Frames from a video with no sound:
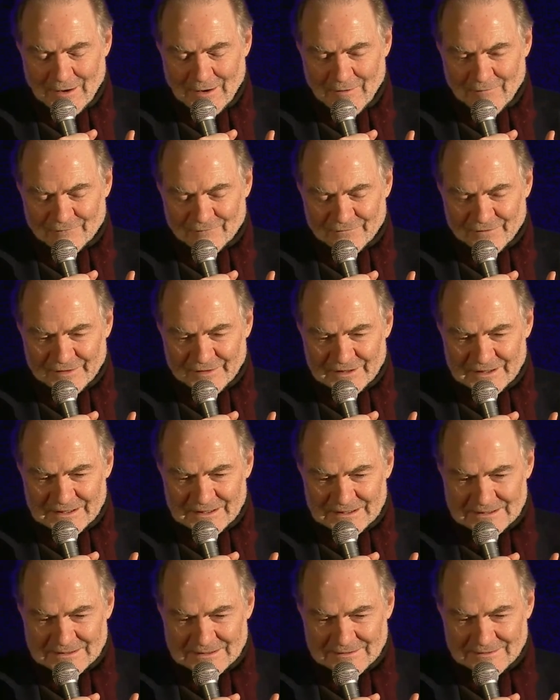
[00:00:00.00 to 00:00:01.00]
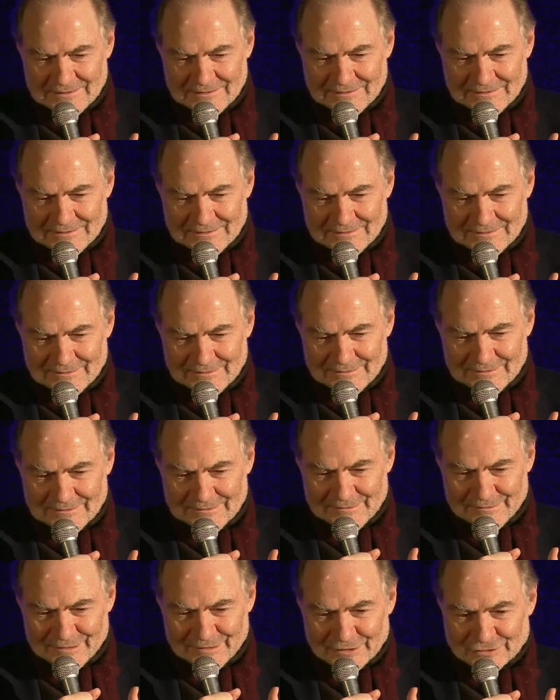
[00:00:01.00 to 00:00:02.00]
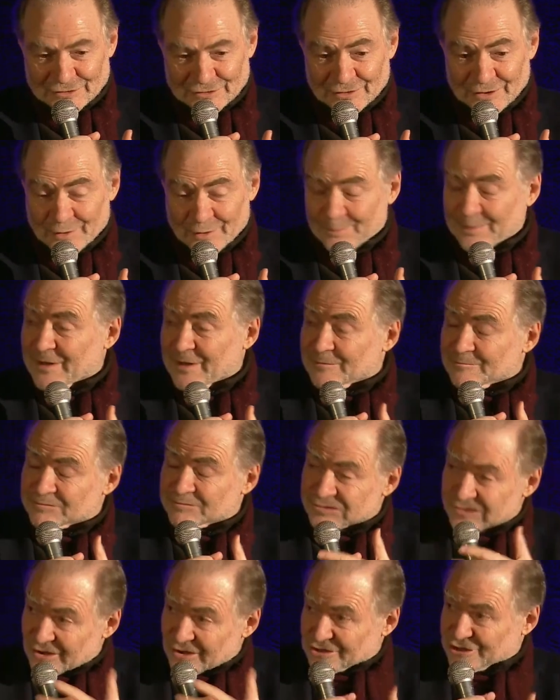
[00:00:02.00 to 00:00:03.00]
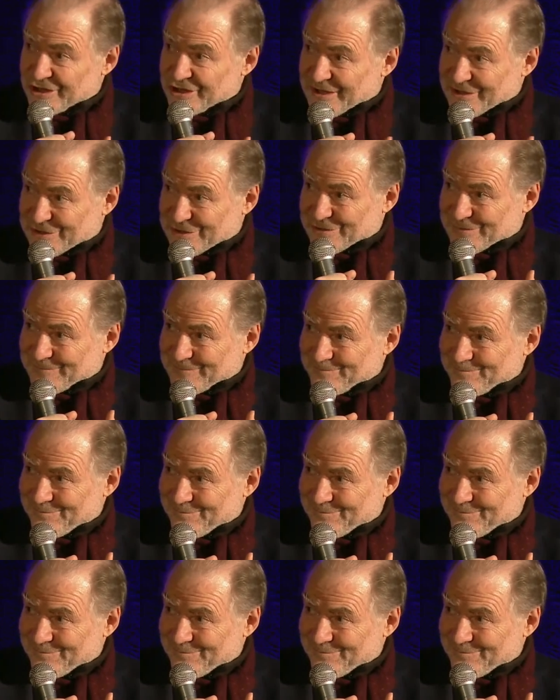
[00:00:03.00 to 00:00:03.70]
of the Central European project.